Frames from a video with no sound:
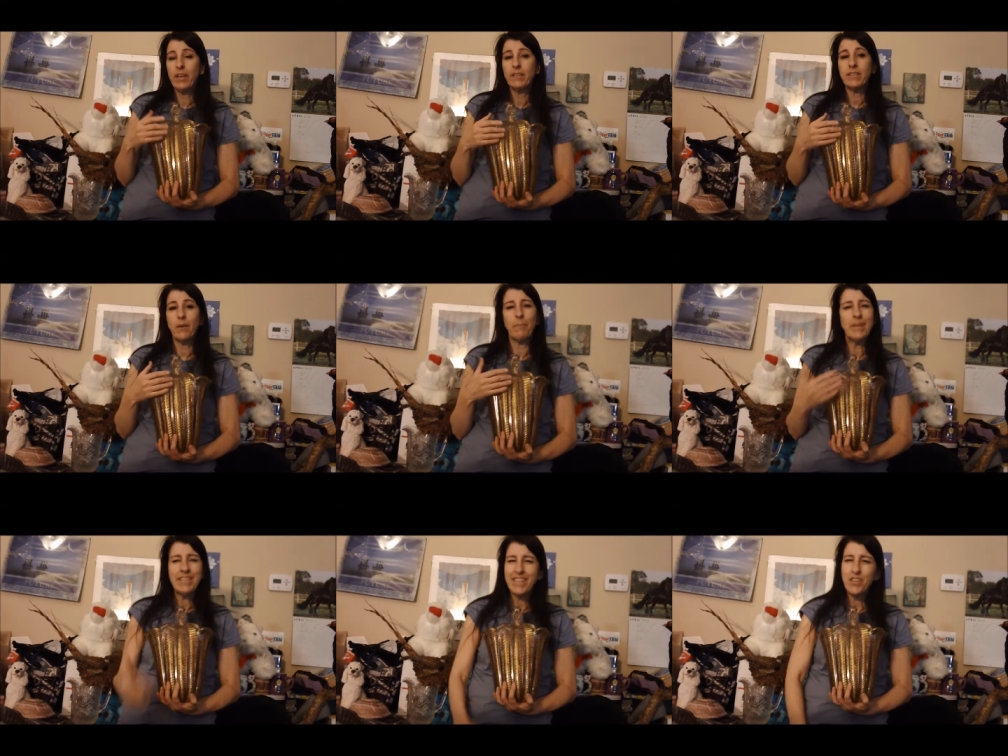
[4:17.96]
So
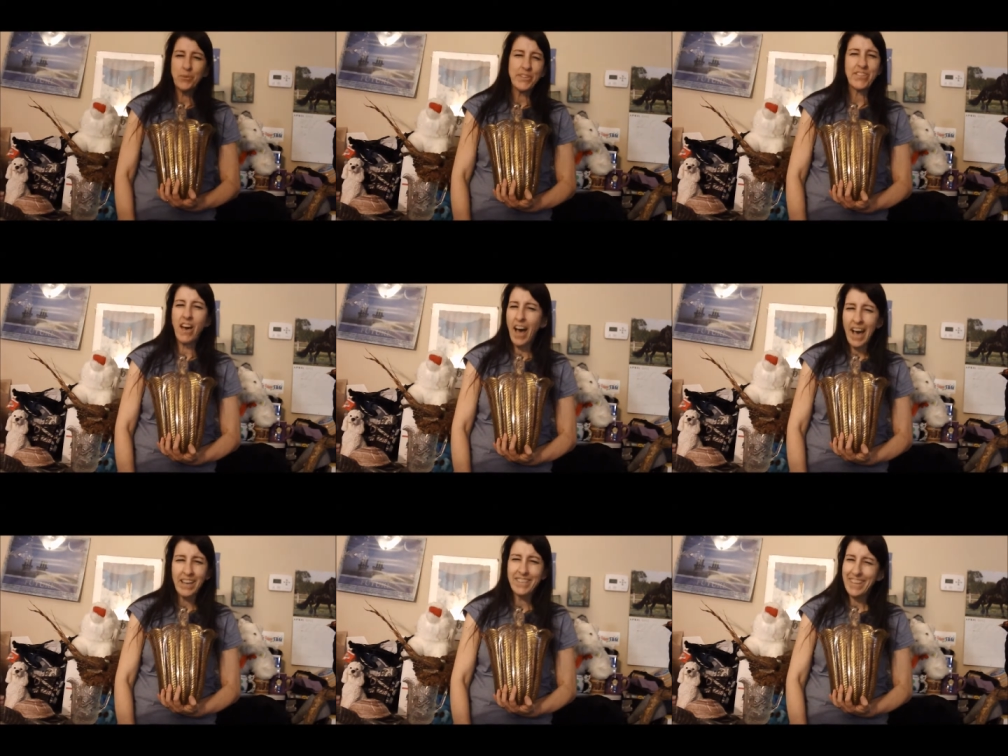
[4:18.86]
mid-century is
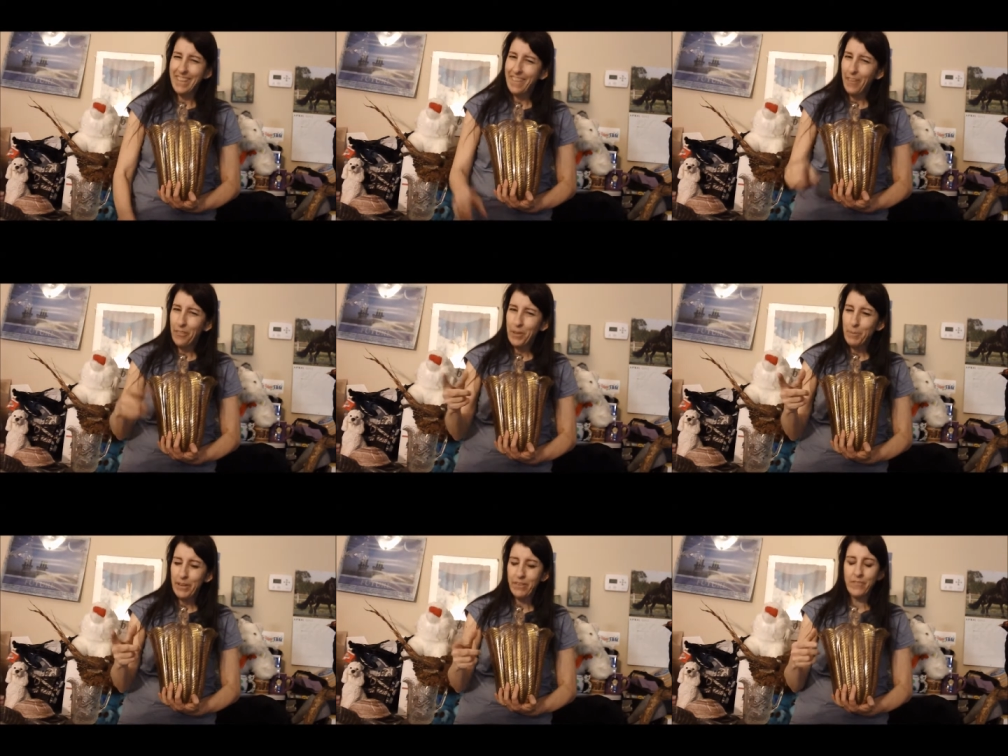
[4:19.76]
hot. You getting that theme
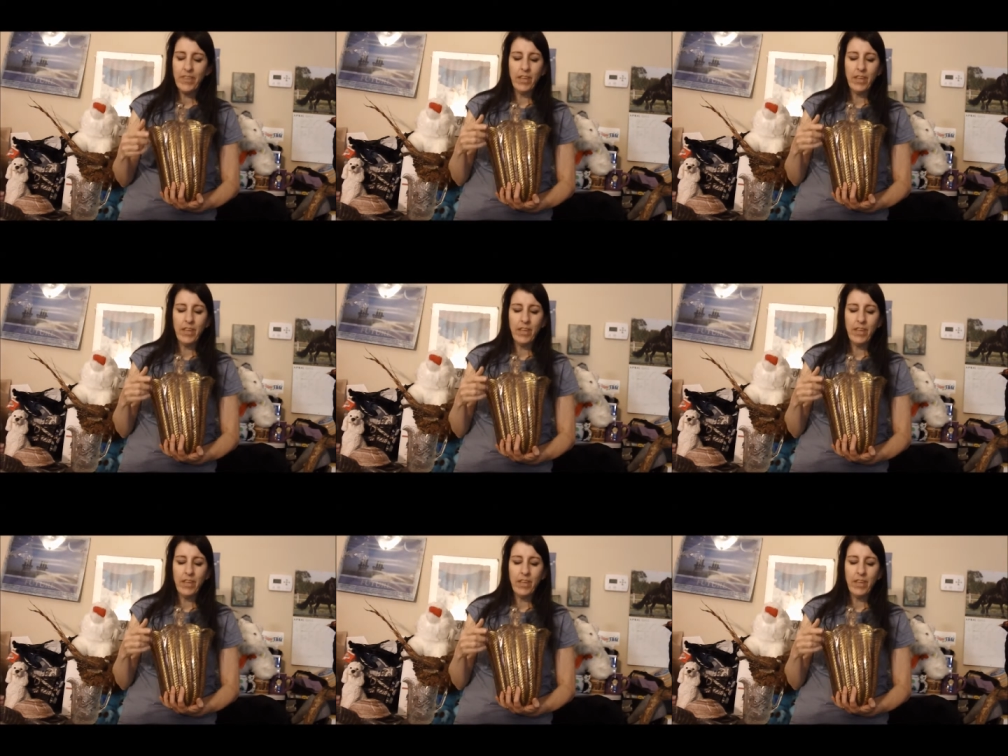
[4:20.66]
here?